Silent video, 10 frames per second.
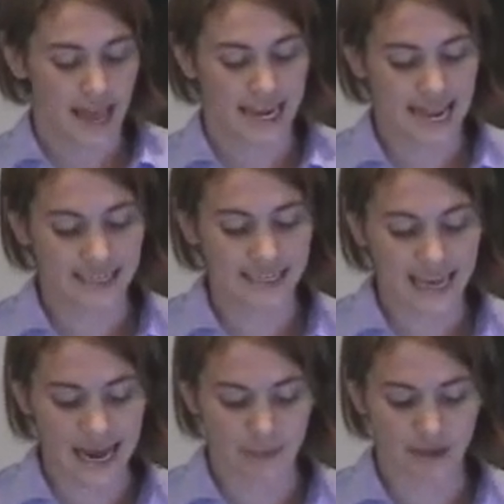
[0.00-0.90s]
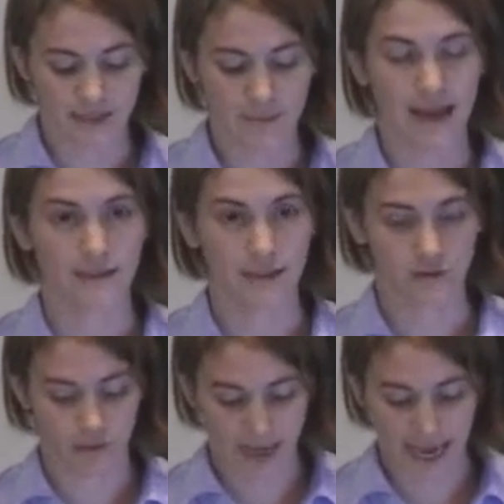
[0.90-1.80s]
an anti-capitalist
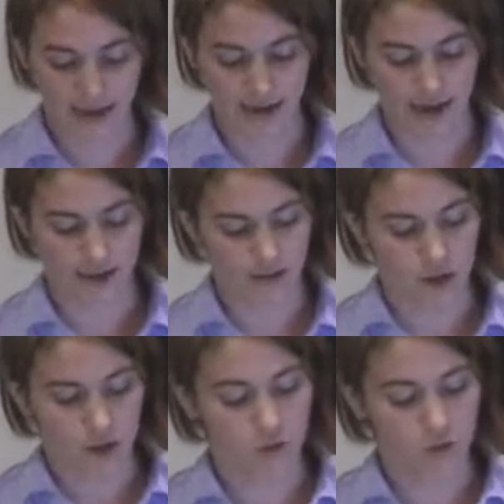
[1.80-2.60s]
magazine from Canada,